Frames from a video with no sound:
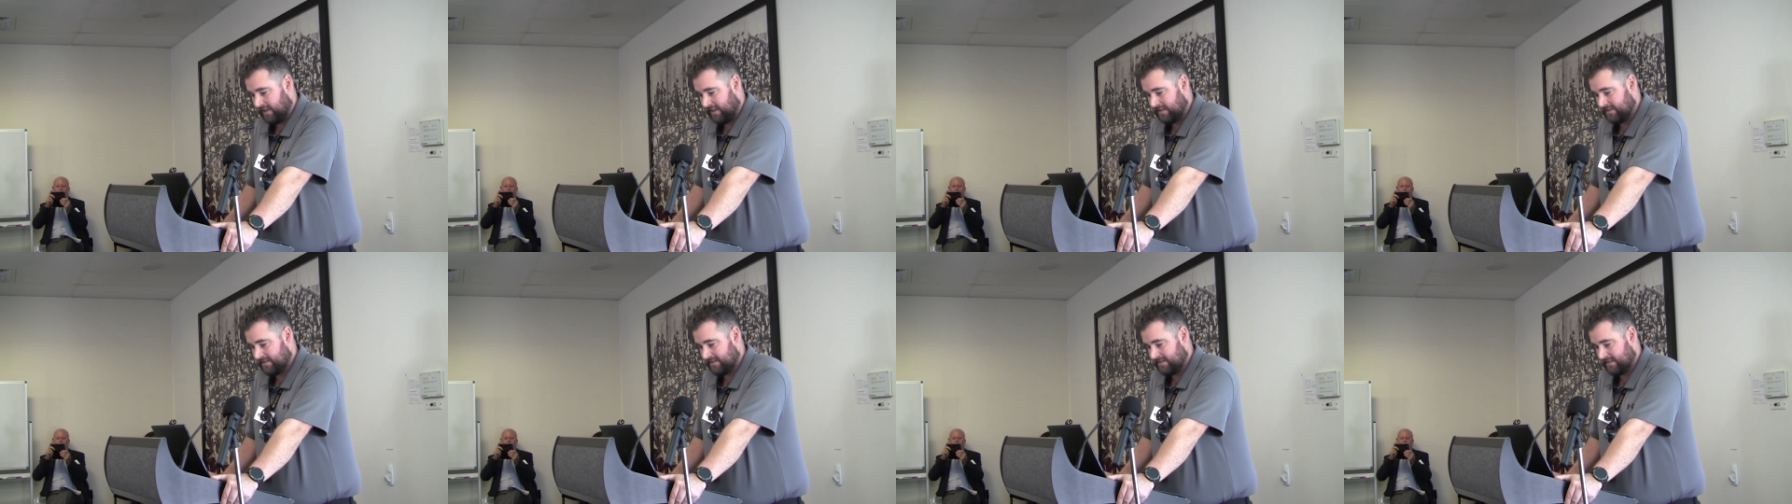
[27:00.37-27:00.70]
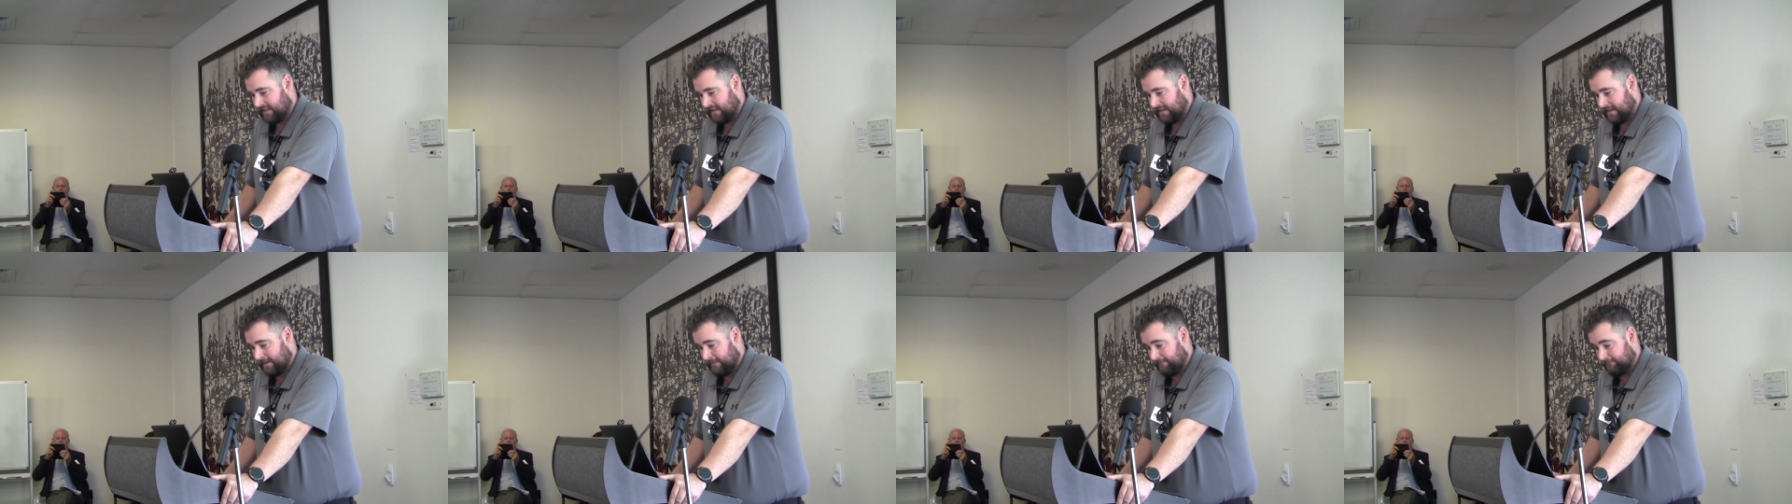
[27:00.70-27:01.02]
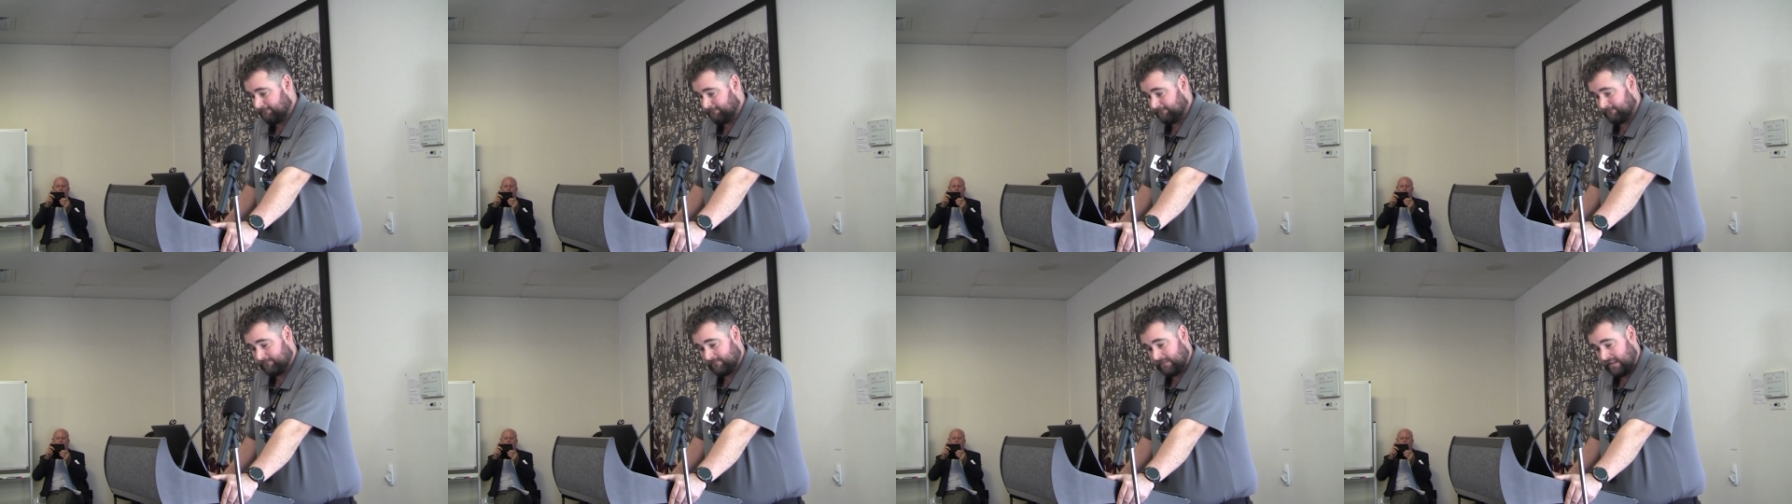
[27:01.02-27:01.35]
That's
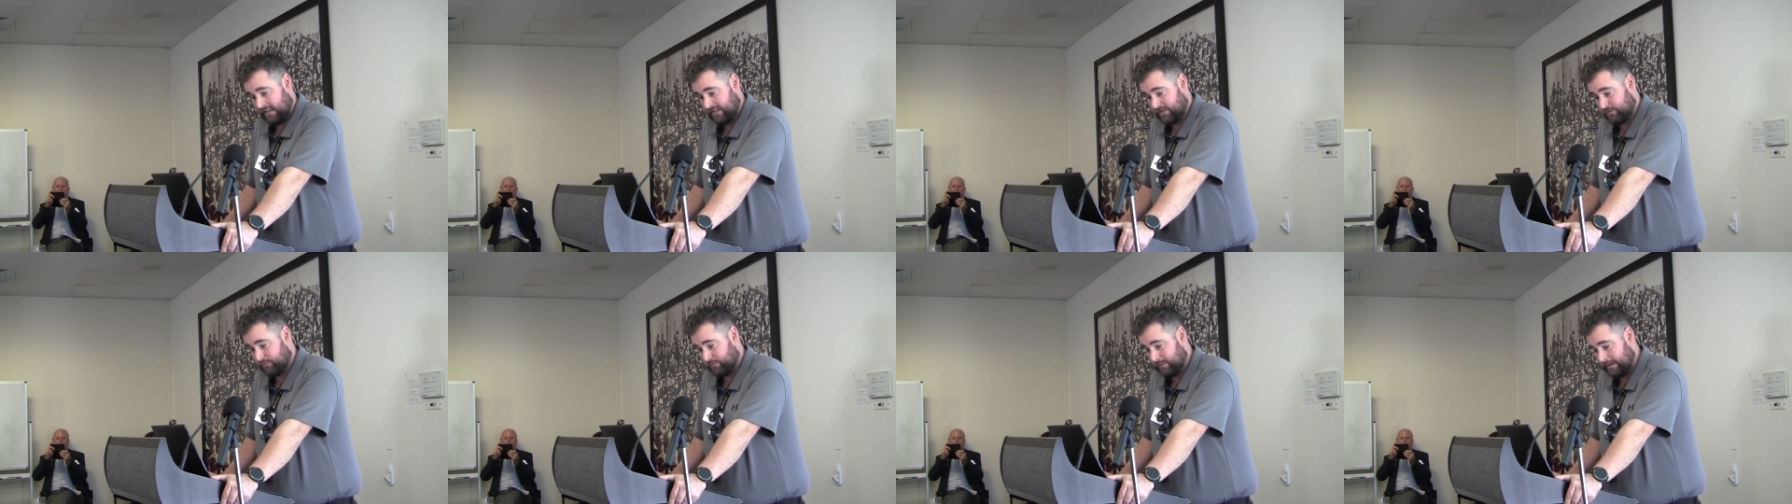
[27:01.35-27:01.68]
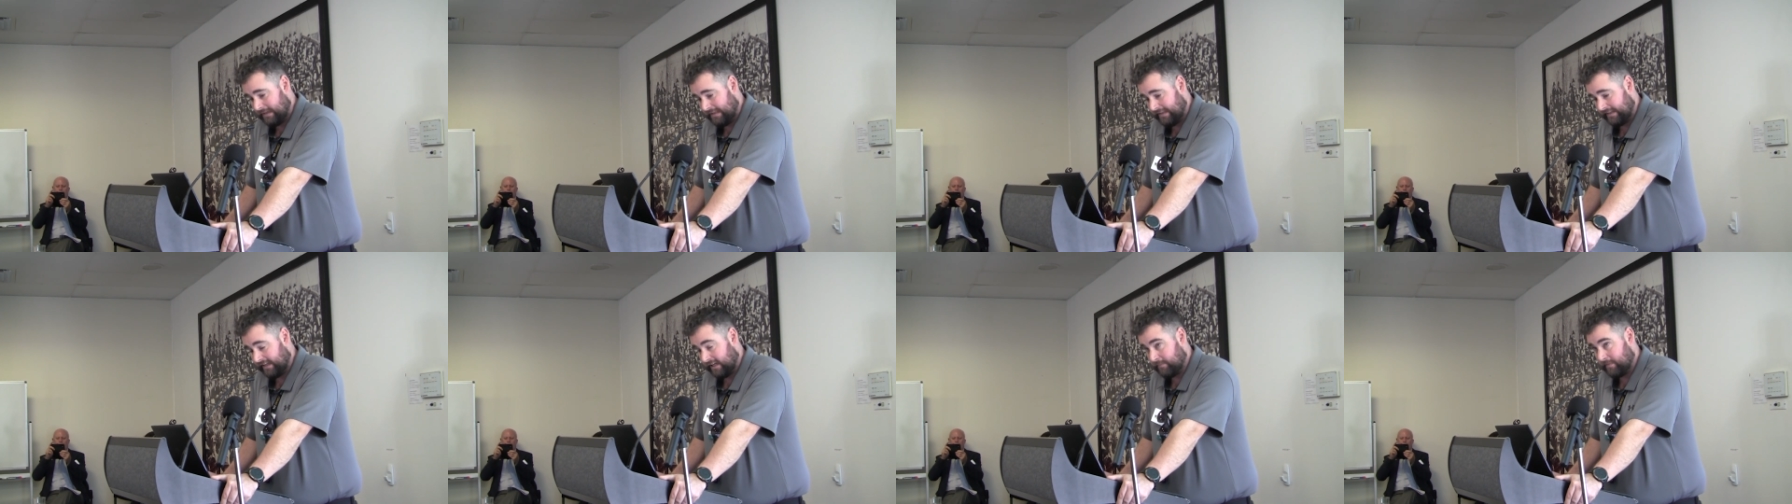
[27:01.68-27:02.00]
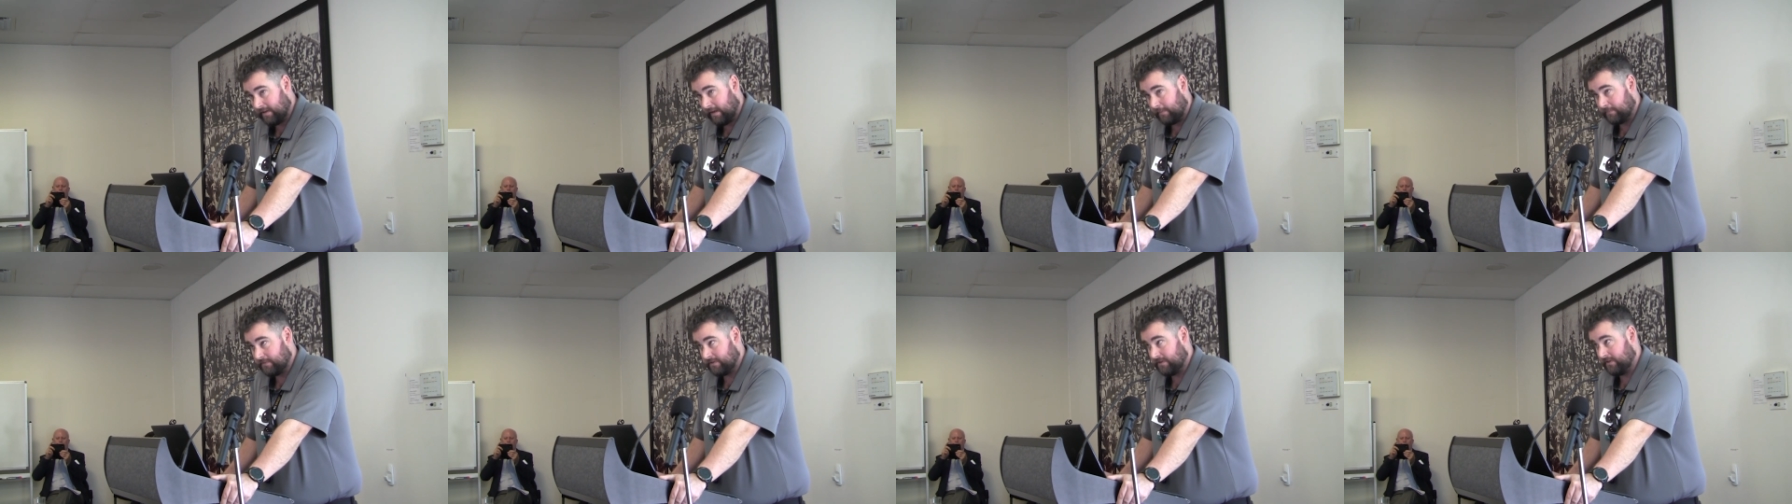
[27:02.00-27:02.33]
um, it's really going
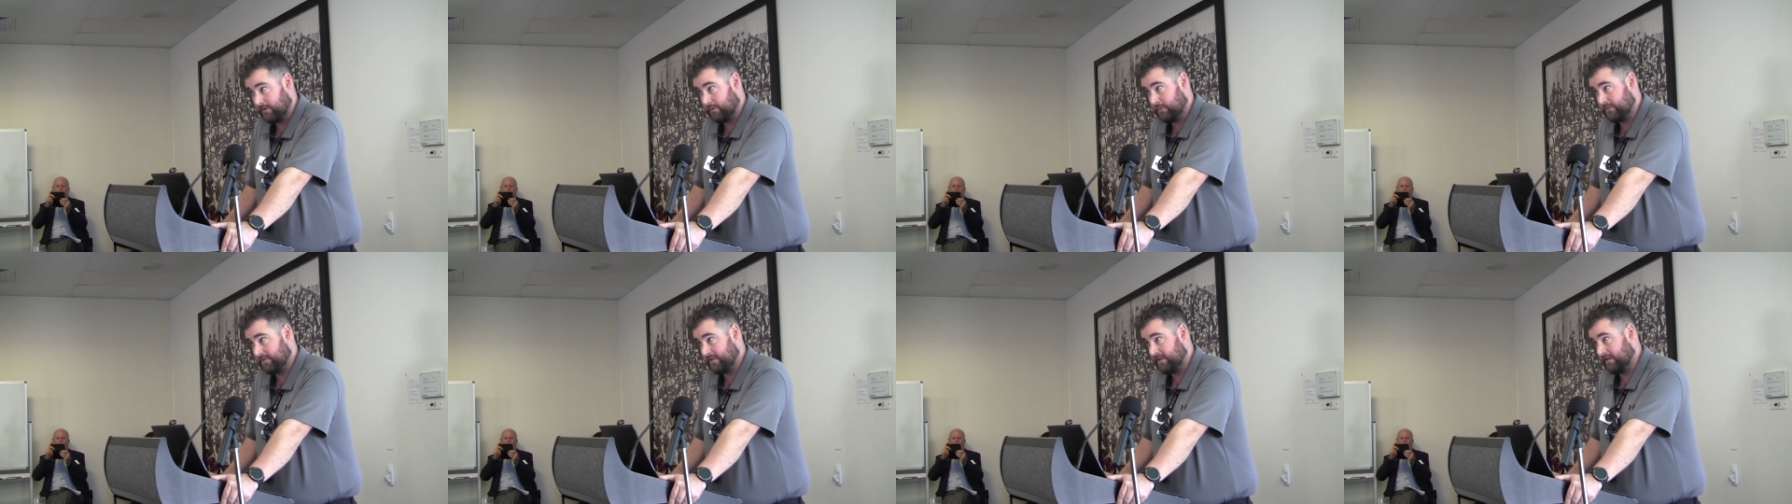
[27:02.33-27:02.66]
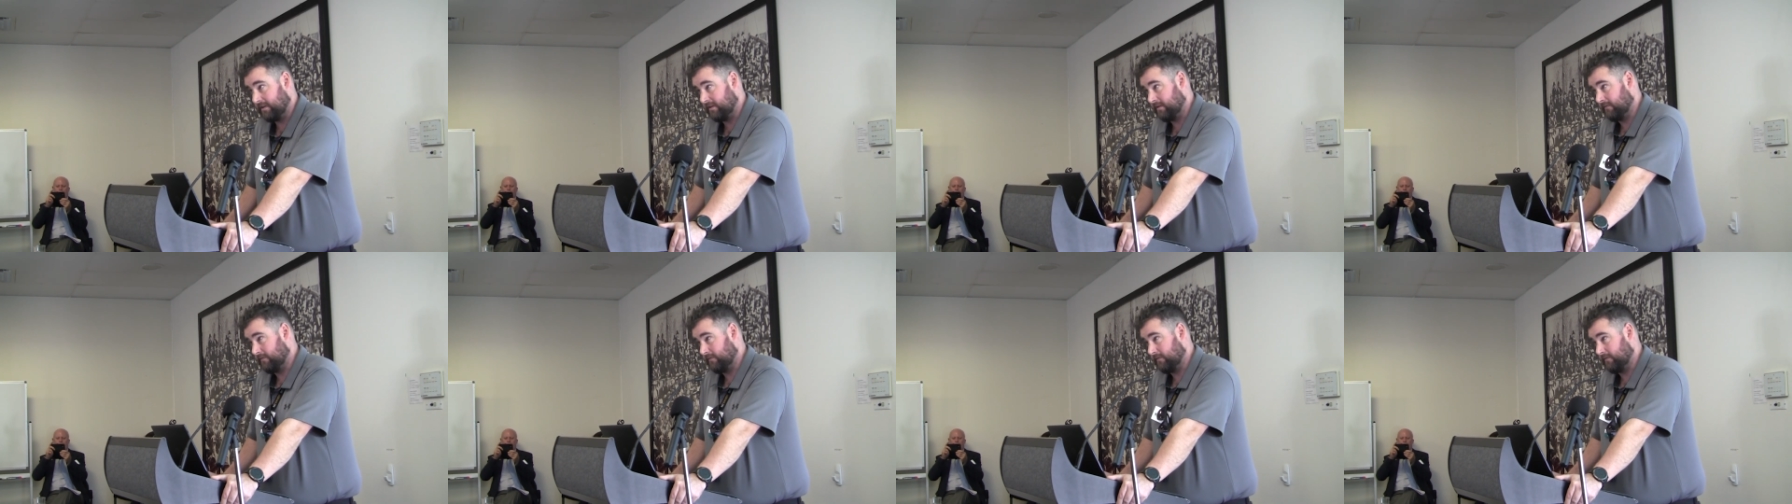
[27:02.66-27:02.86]
to be up to you as the